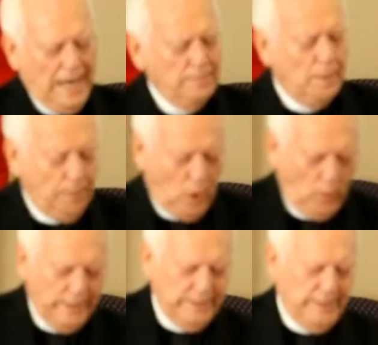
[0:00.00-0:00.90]
I'm a
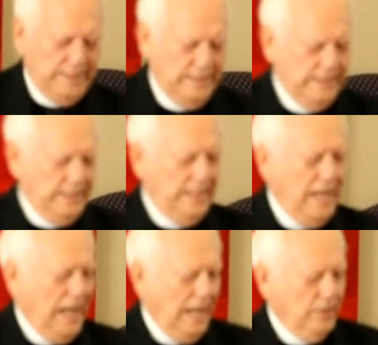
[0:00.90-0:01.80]
poet. And he said,
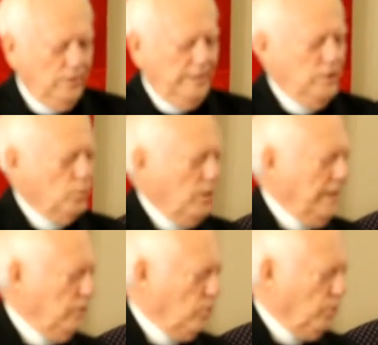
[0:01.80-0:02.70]
I go to these
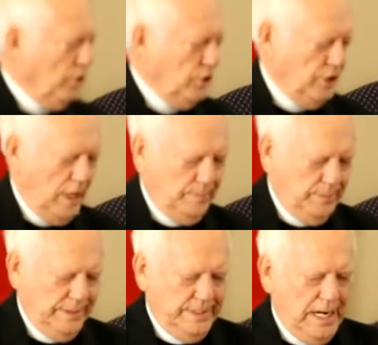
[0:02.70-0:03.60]
writers' workshop
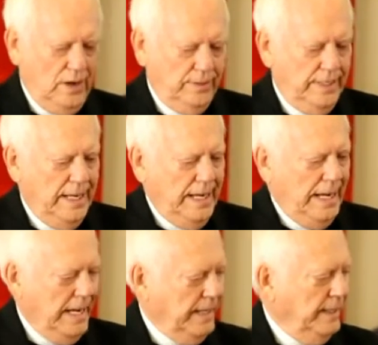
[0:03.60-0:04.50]
in town,
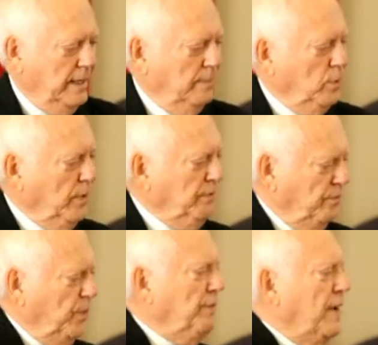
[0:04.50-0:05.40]
and um, we,
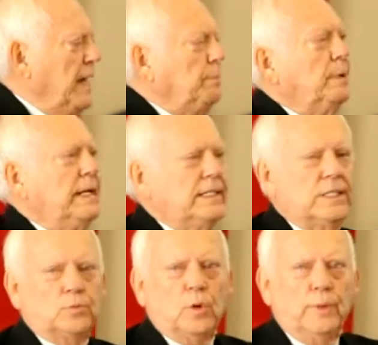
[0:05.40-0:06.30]
we find
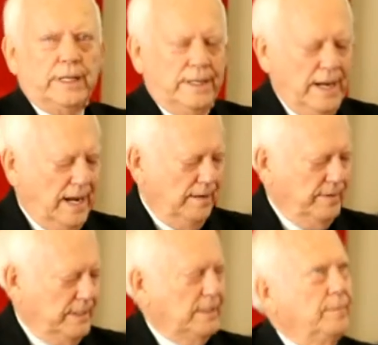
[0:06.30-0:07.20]
places where we can have
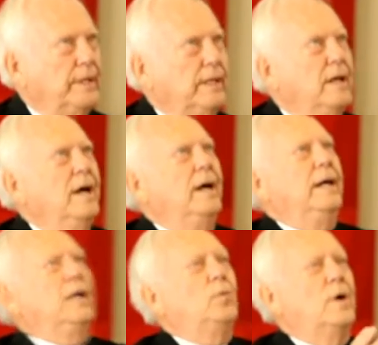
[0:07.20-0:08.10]
these. I'm thinking,
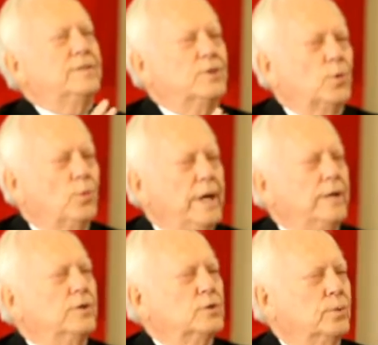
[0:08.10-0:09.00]
He wants a
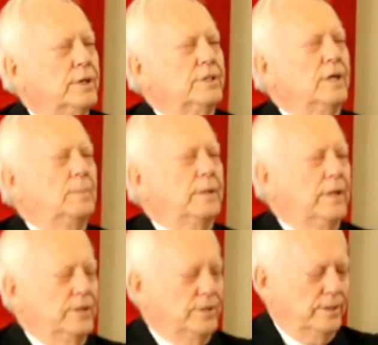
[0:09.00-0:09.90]
writers' workshop in
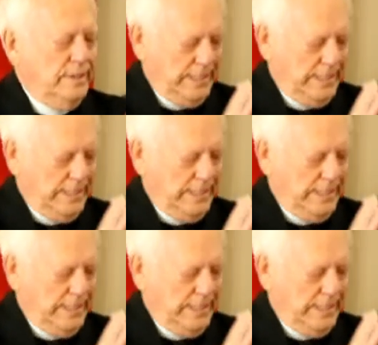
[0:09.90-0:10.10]
our church.